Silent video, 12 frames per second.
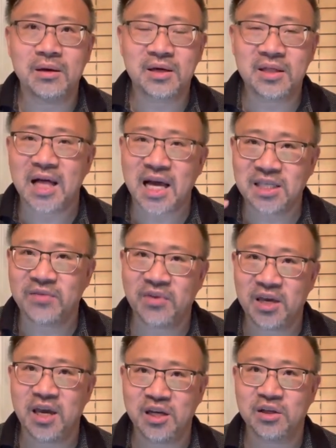
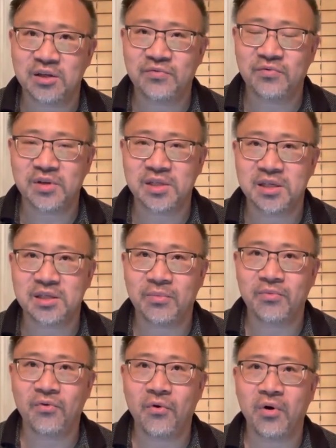classifications for system
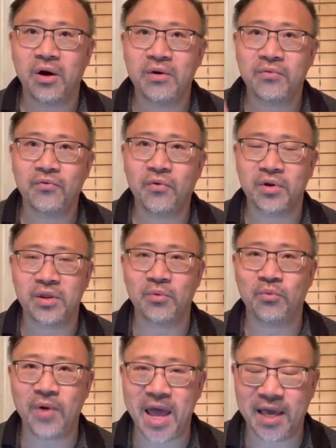four for the
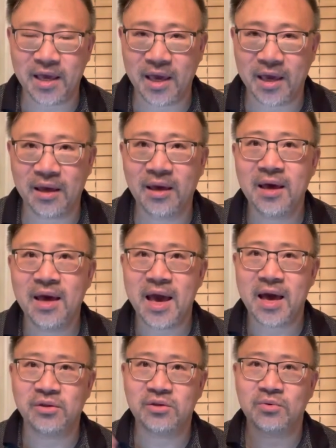ranking
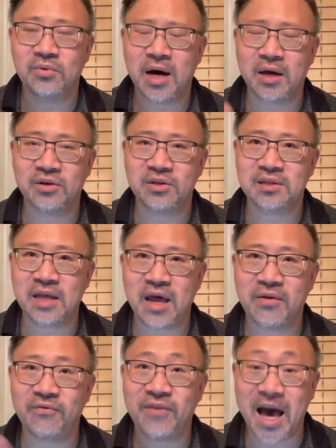and to
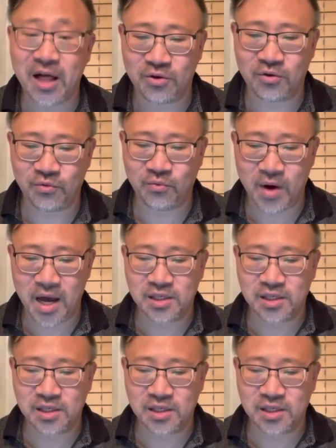understand value of wine.